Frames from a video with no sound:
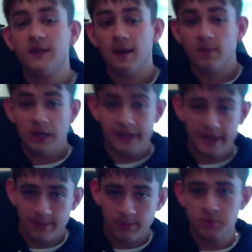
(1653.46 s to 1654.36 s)
I bought at
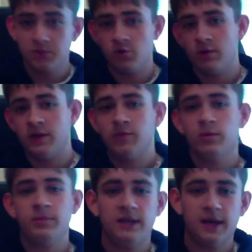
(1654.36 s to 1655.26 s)
Apple, so the link will
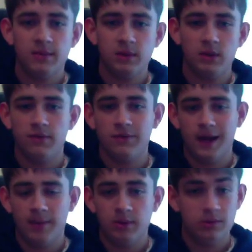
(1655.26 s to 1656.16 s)
be down below for
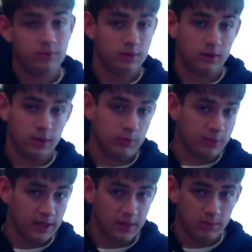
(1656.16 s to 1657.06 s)
Apple. The link will be
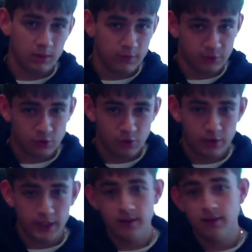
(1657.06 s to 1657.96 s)
down below for
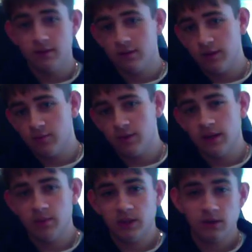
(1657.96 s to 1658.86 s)
Skullcandy. The link will
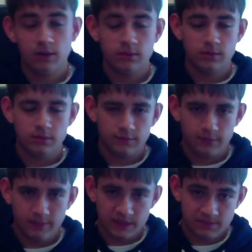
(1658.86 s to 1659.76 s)
down below for
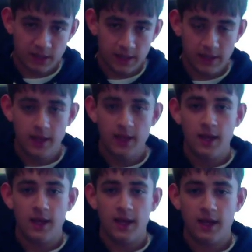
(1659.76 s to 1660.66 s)
Best Buy.
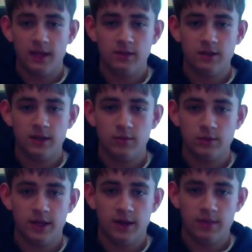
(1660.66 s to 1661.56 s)
And the link will
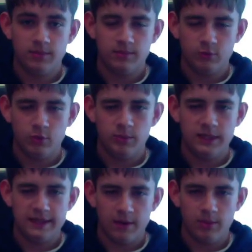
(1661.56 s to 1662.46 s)
be
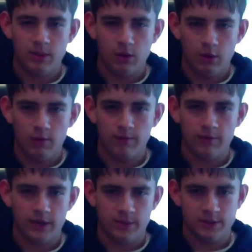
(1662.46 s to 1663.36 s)
down below for
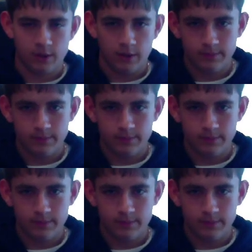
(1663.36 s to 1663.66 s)
Amazon.